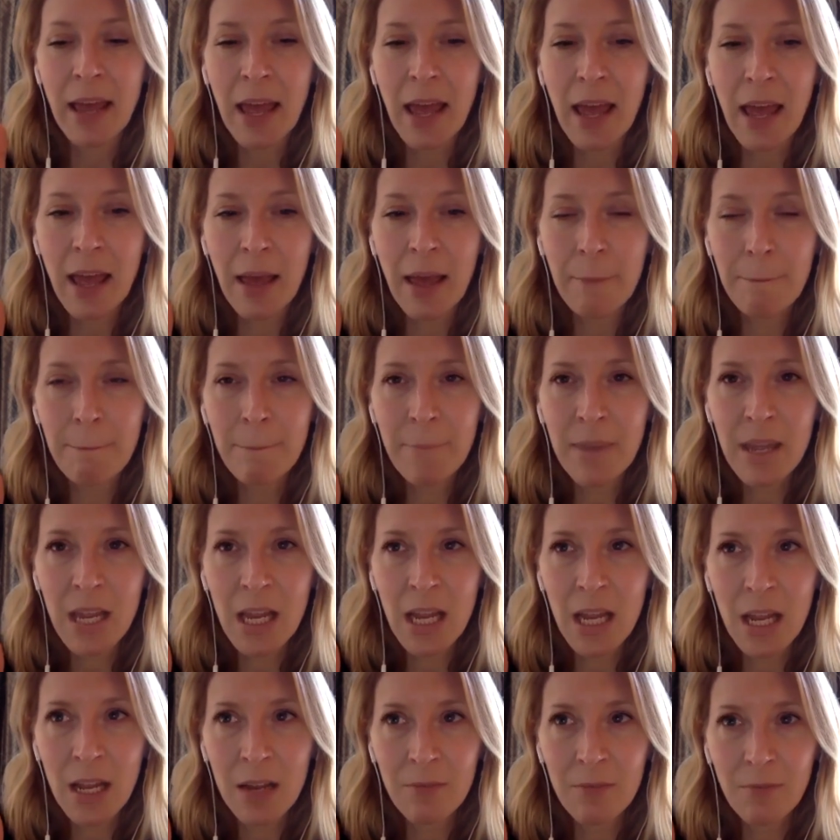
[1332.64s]

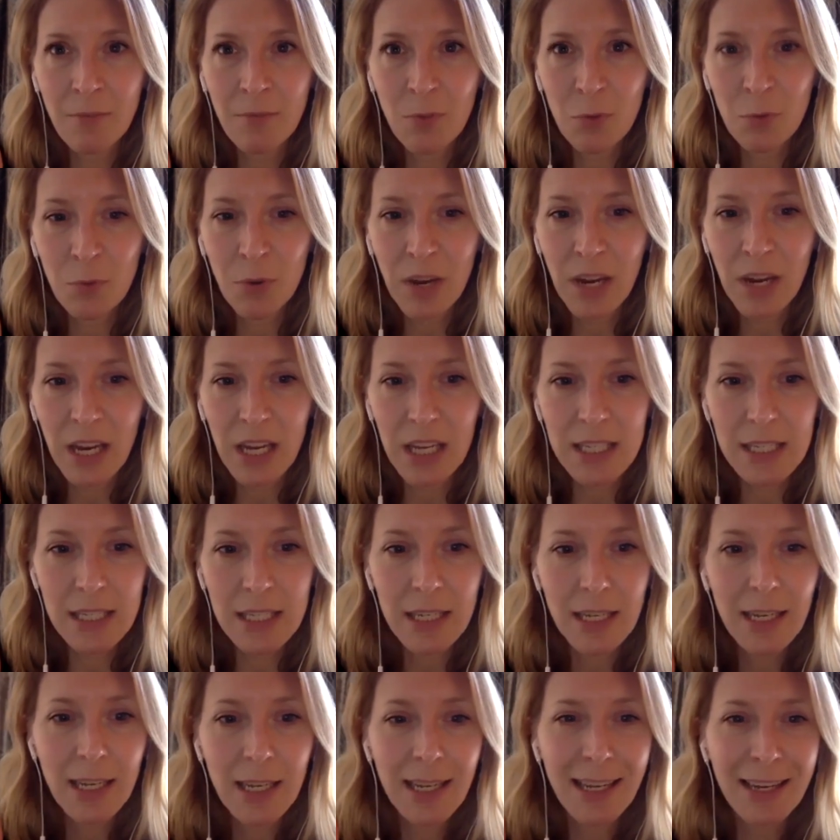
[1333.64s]
MP3s,
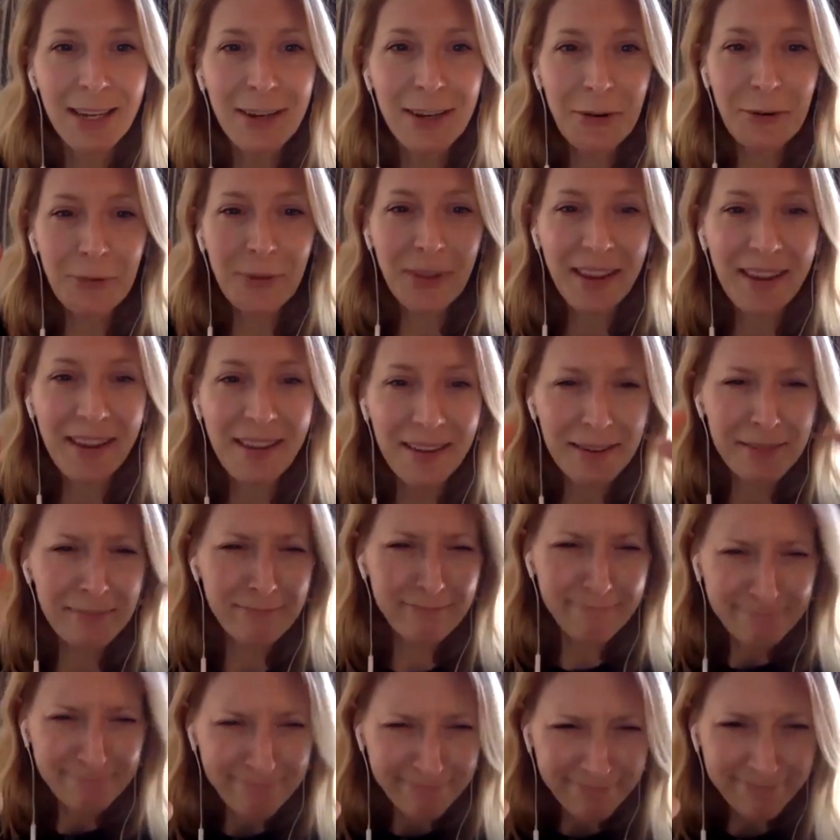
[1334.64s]
you know, like a
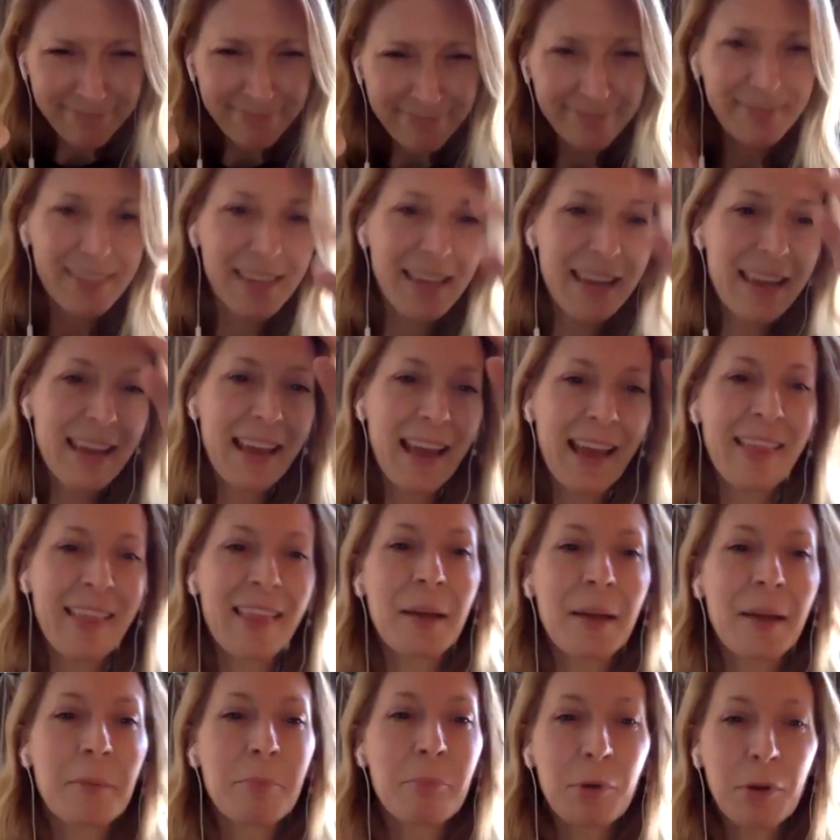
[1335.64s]
mm-hmm. and
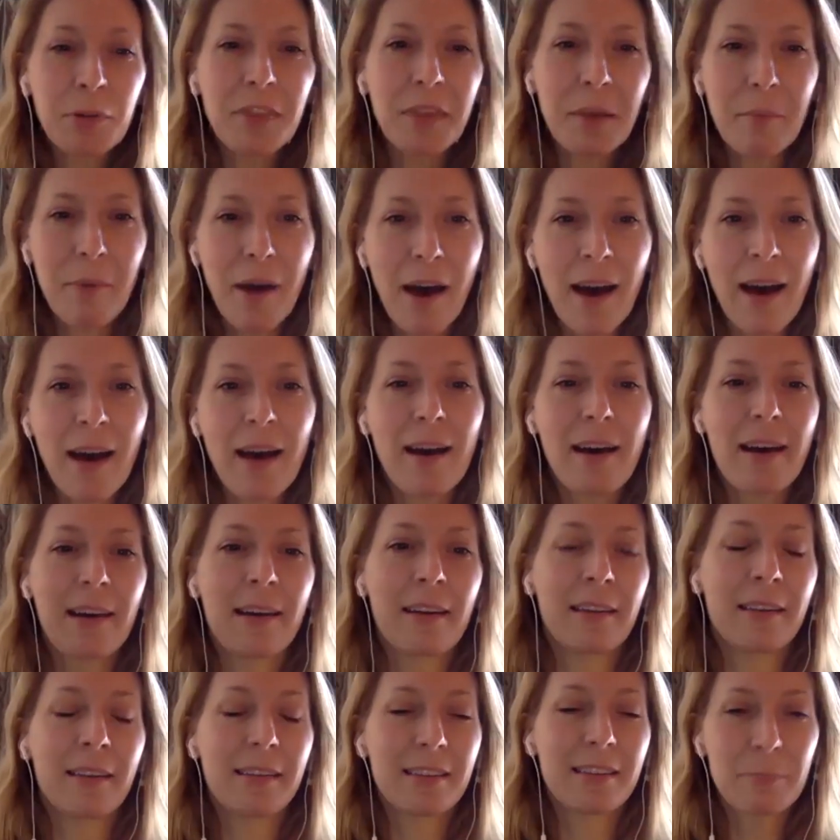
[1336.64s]
then put them
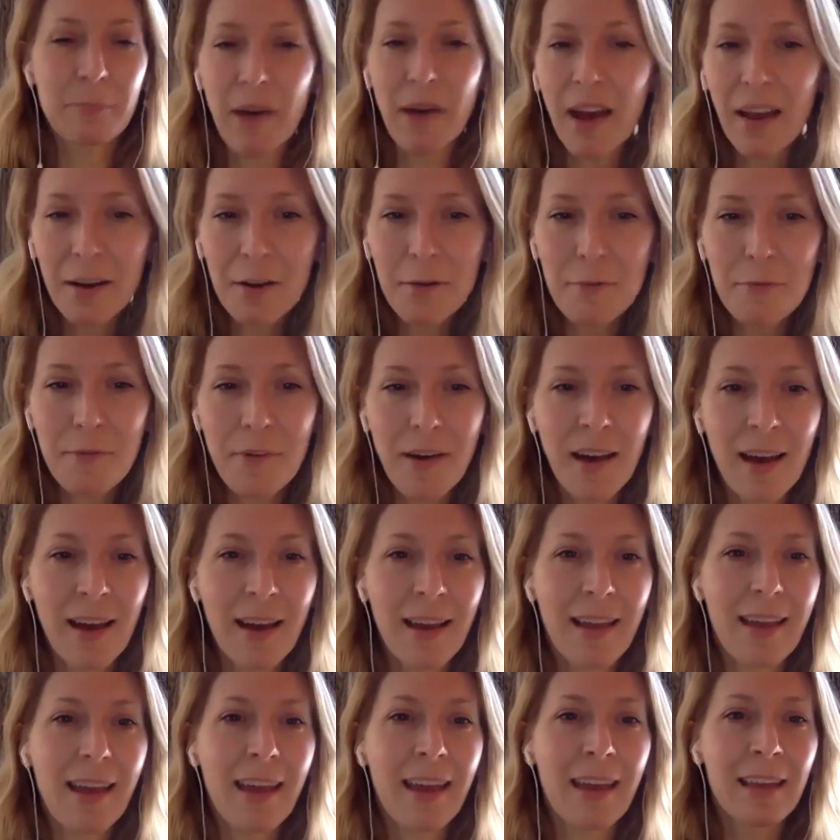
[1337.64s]
on
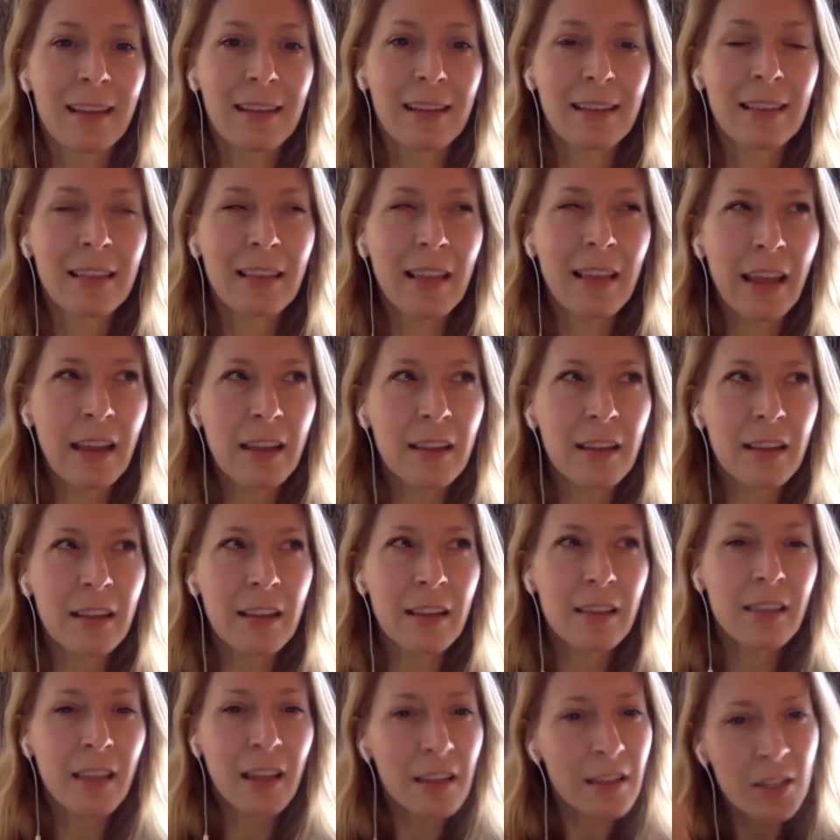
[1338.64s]
Spotify and like
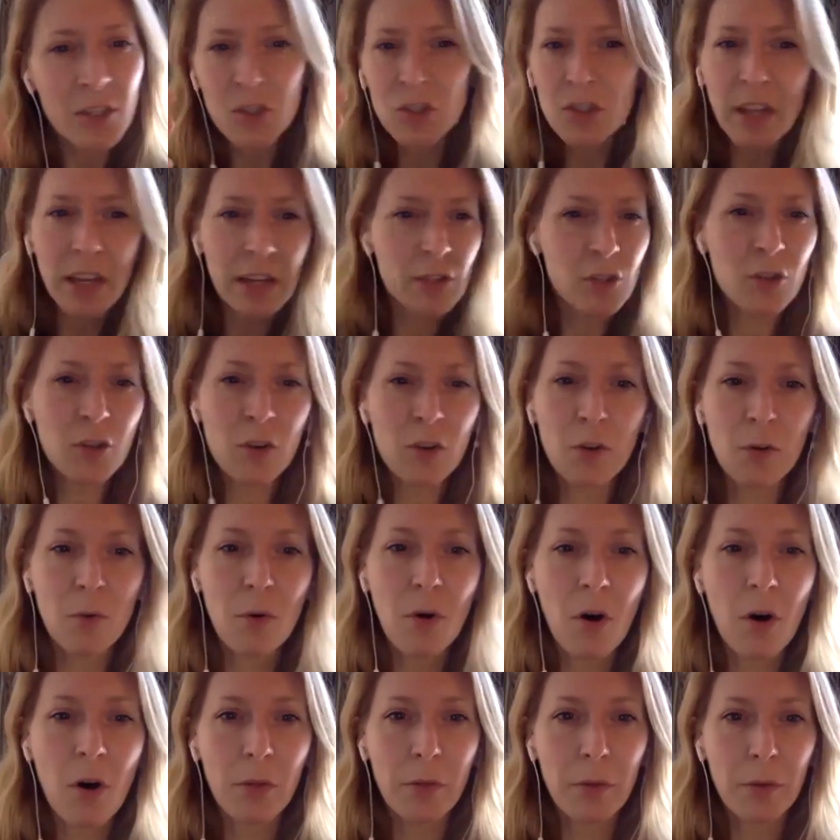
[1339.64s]
they they do
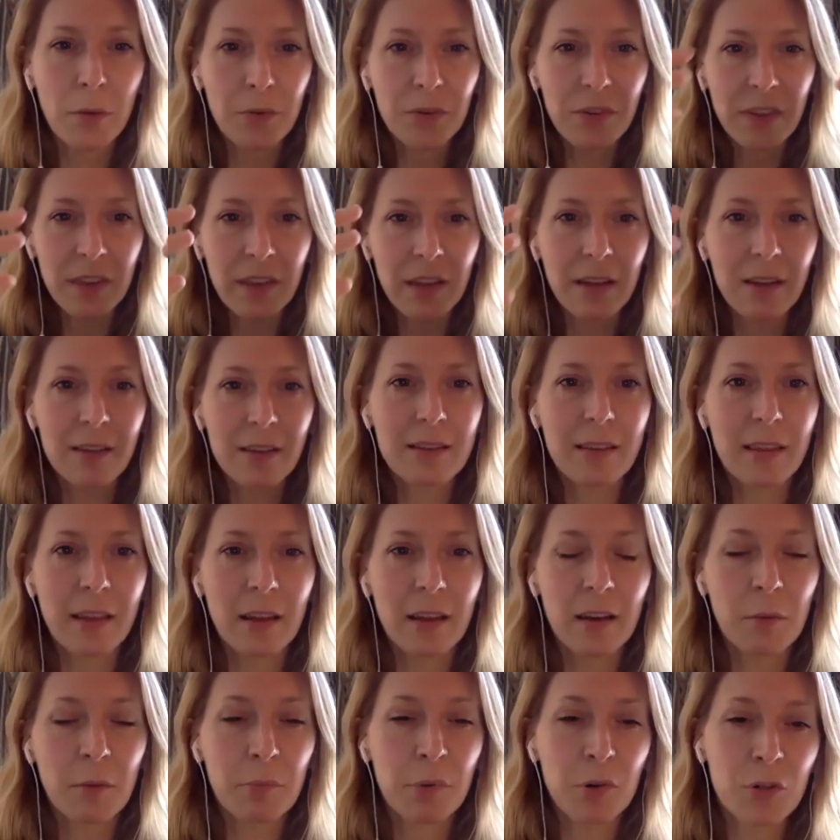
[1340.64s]
all those things
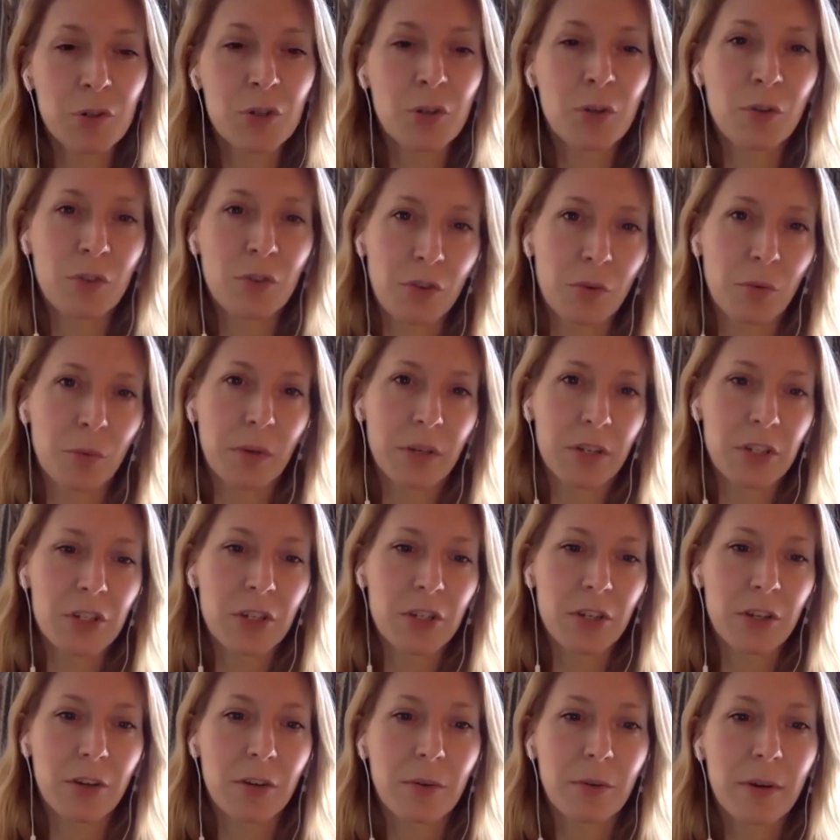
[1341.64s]
that a producer would
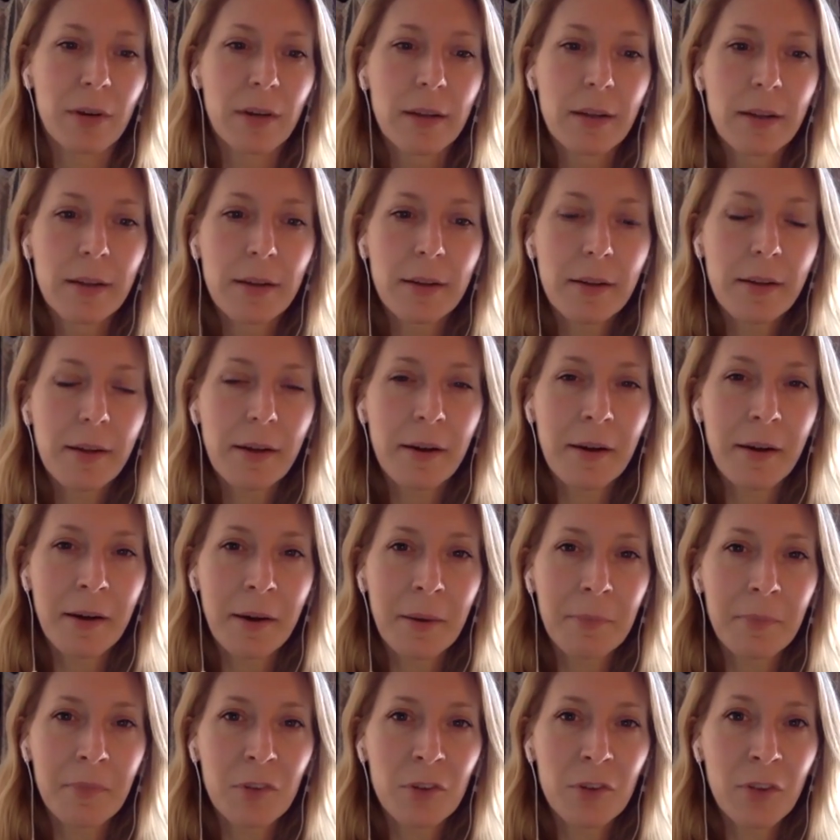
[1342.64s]
do.
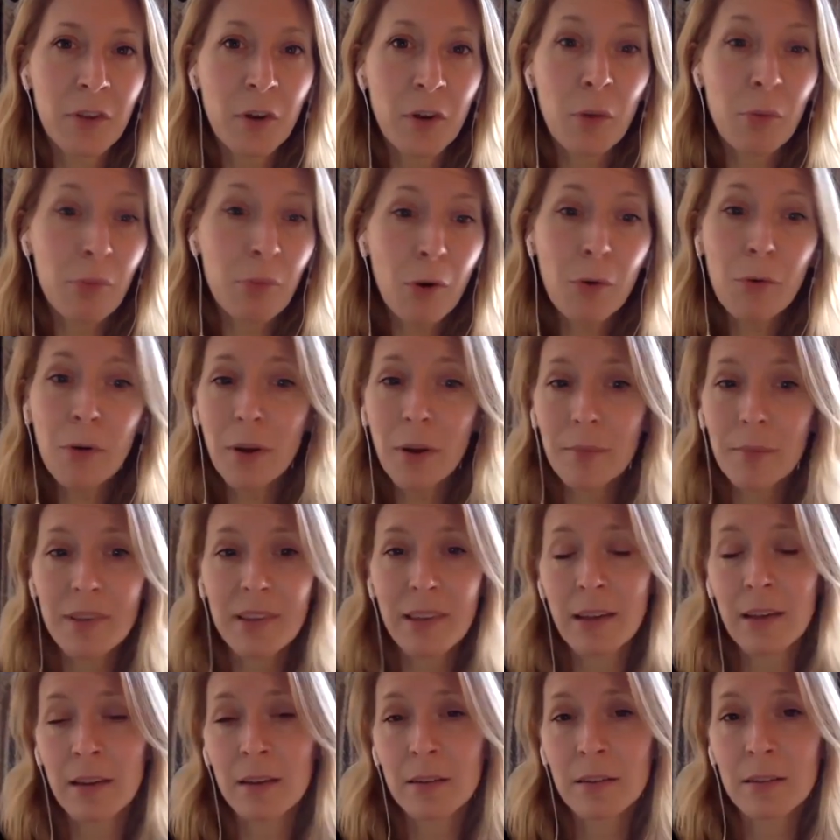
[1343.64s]
Um, so there are programs
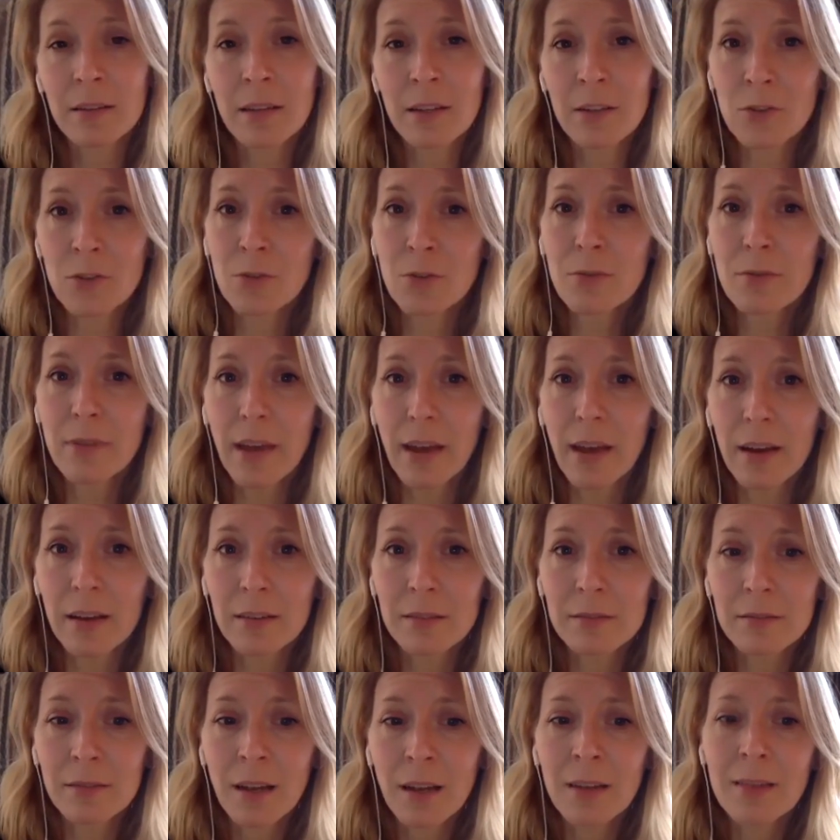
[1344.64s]
that that do that,
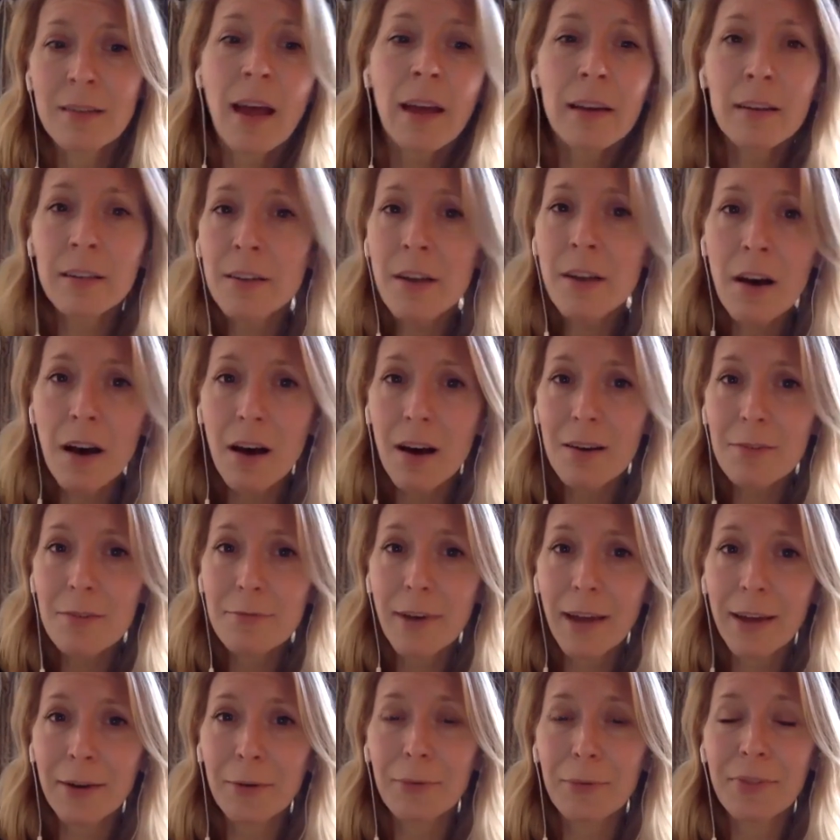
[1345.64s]
and not enough,
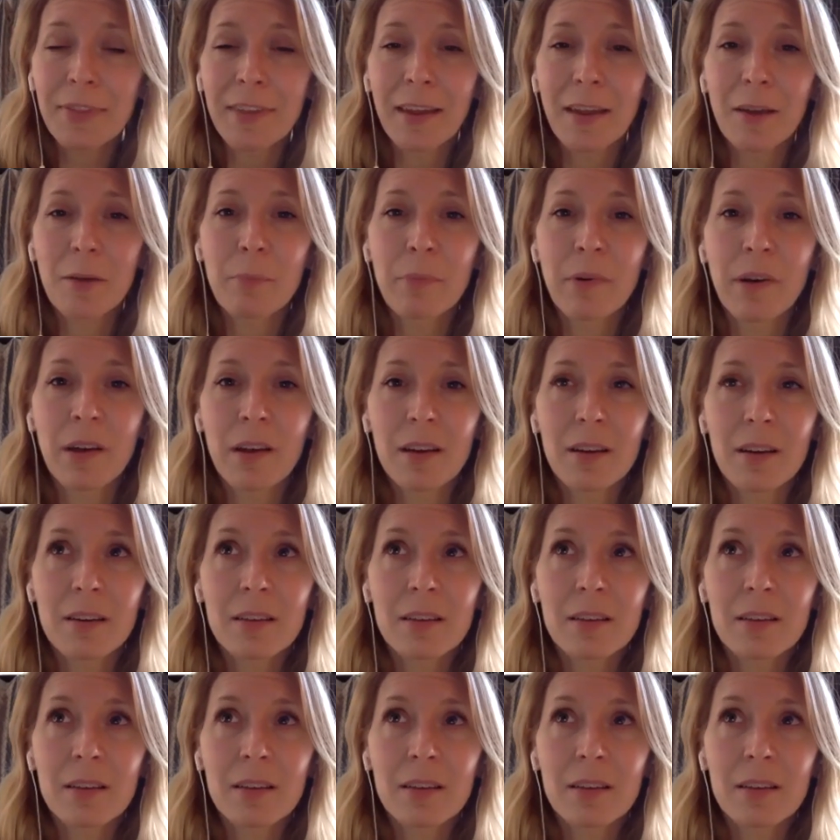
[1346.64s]
I don't think, but